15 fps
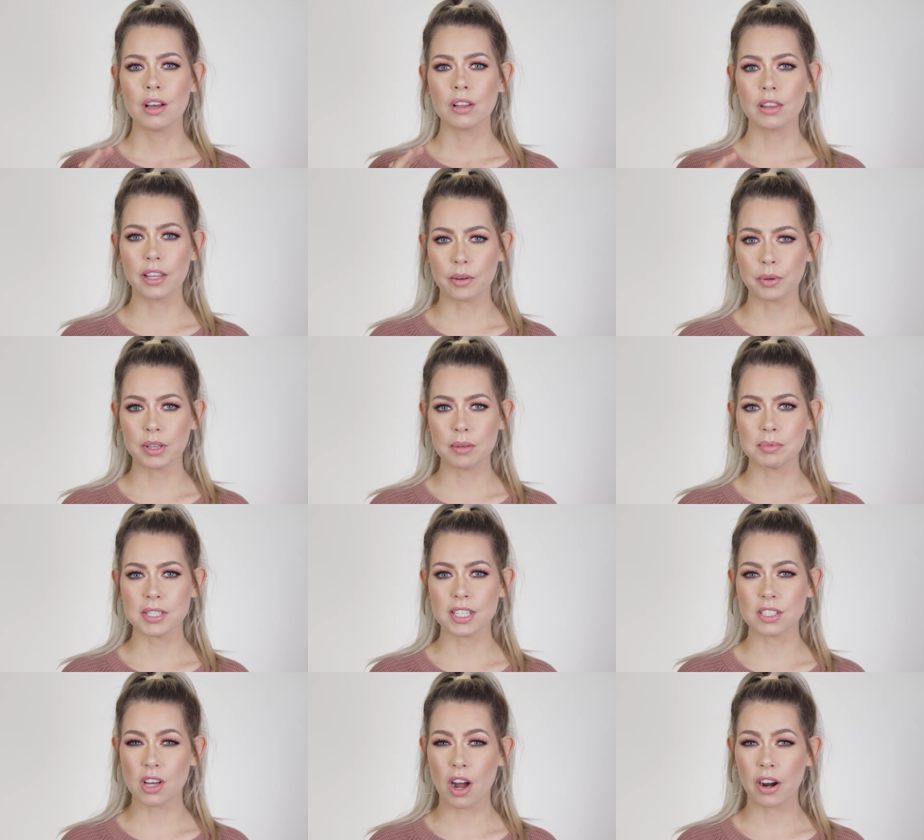liquid
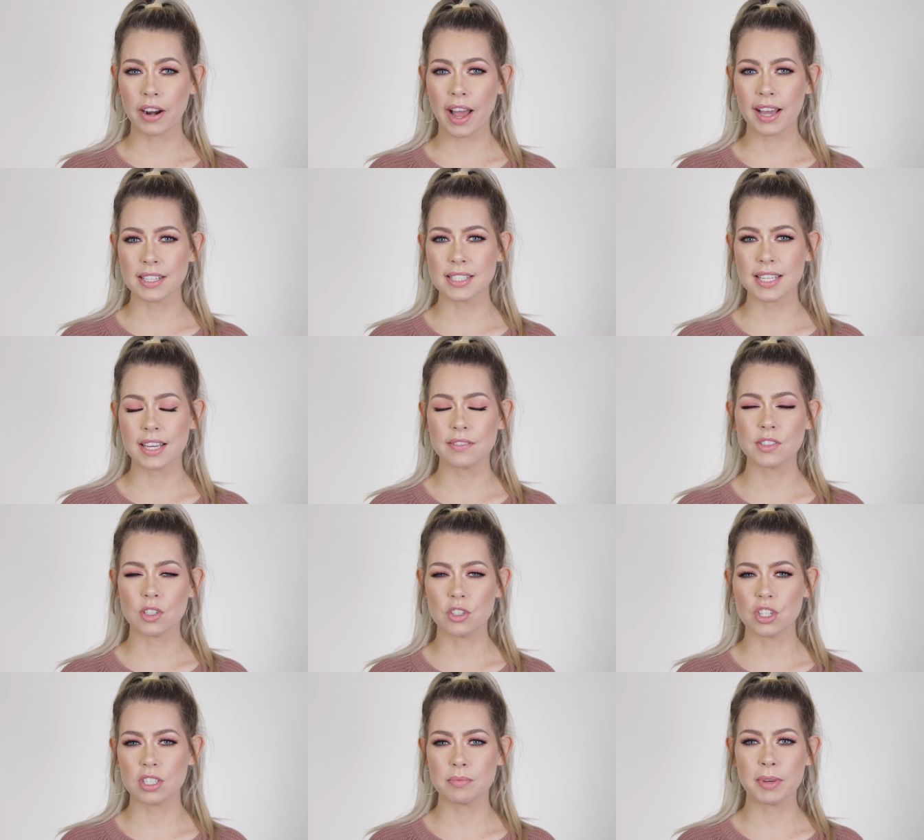lipsticks are eye safe, so
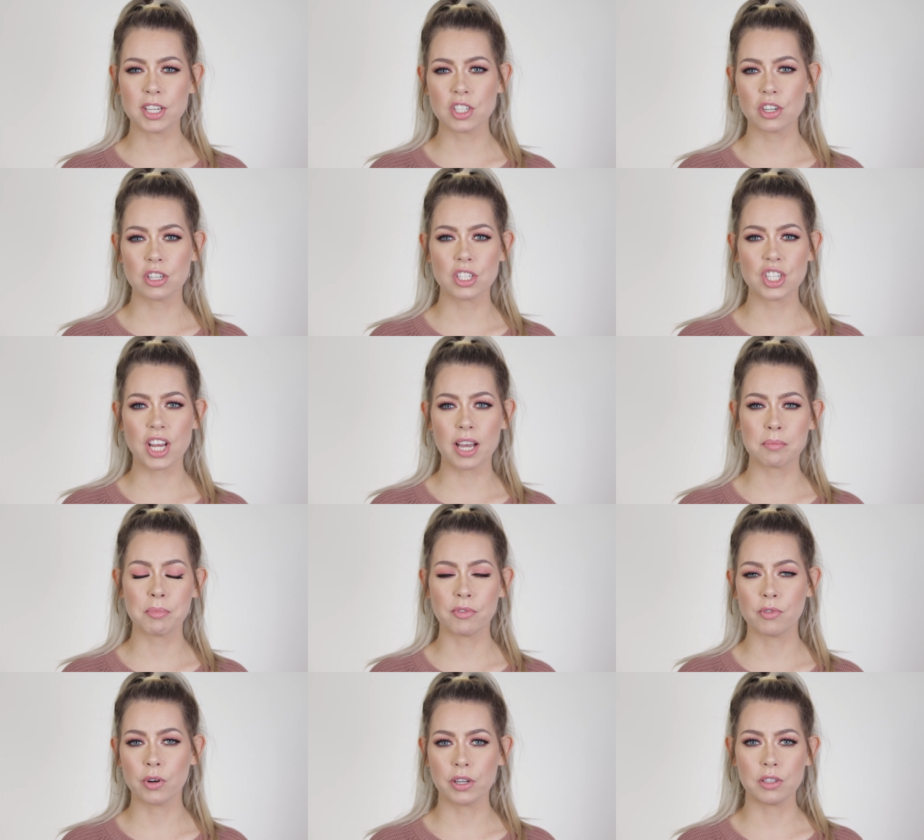just make sure to check
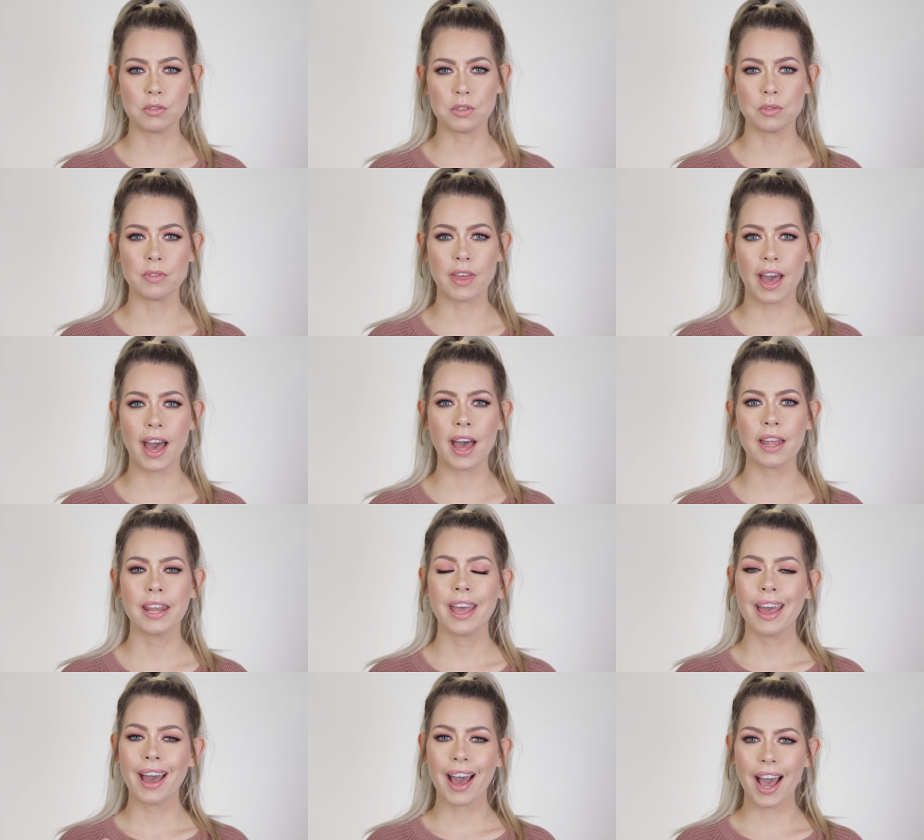before you do that.
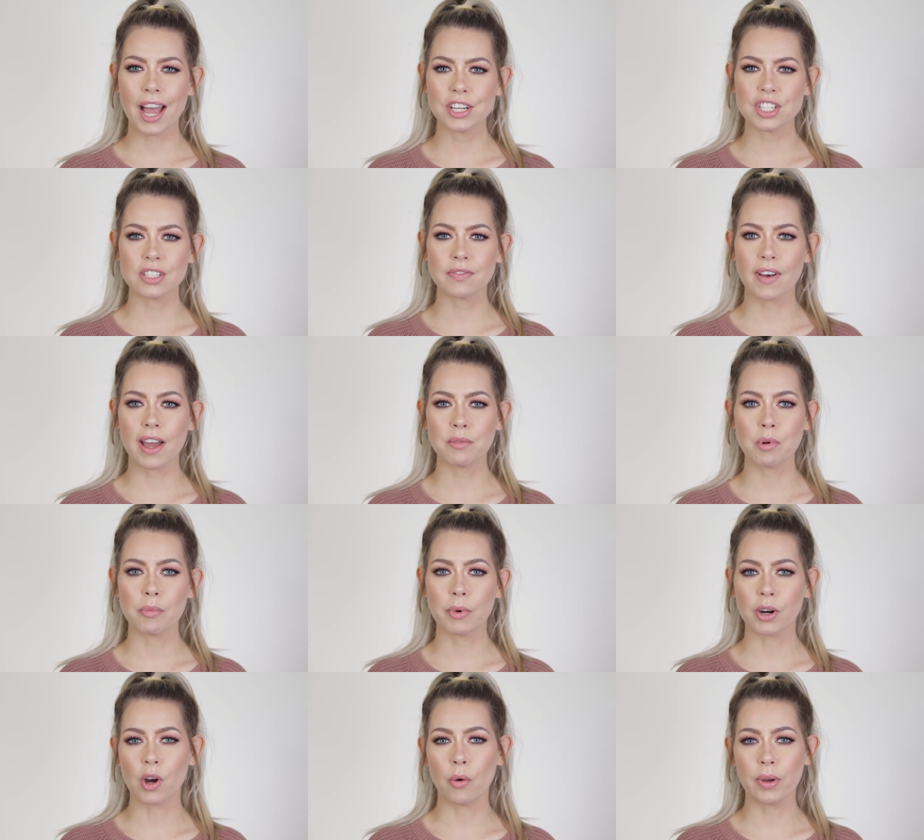I just find when
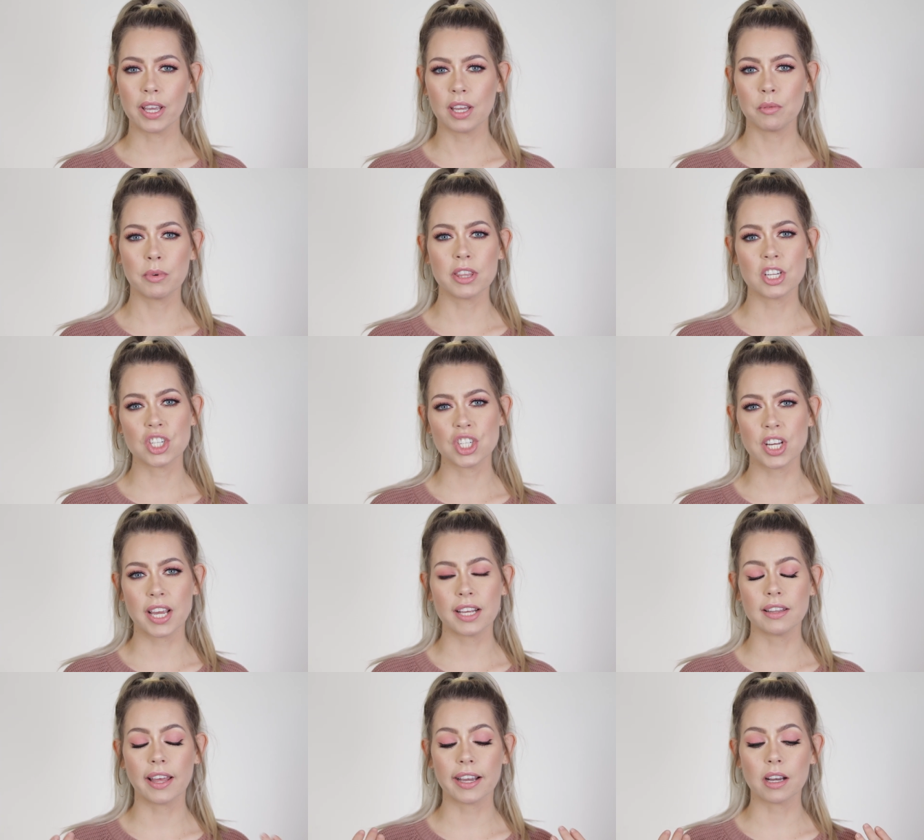we're going in with a
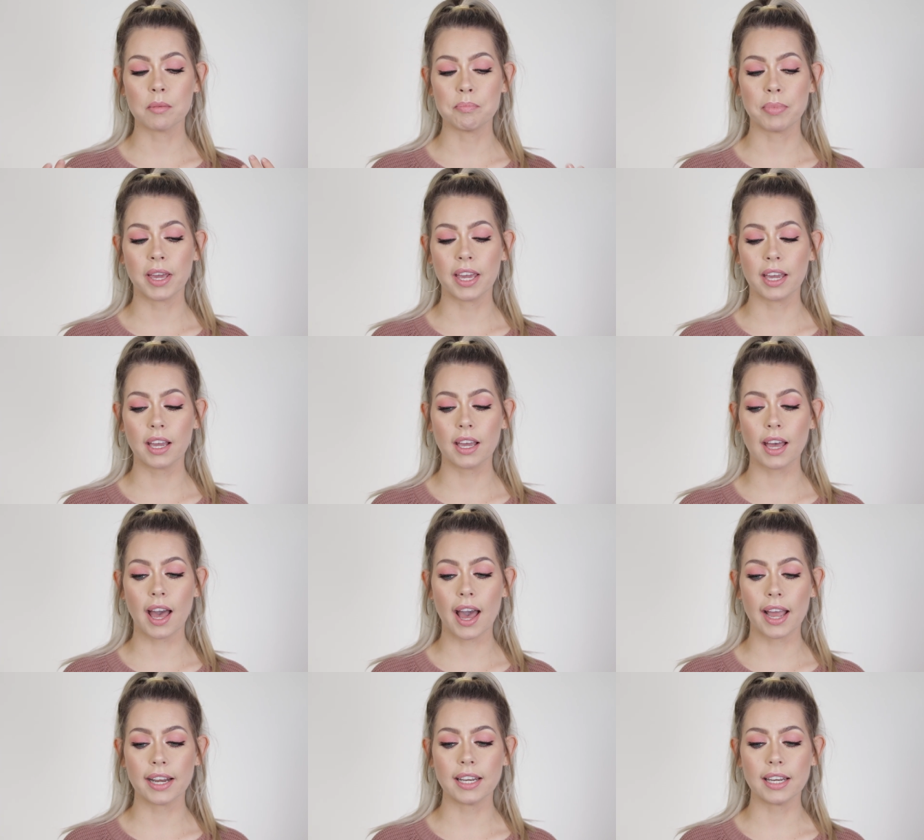shade like a pink, I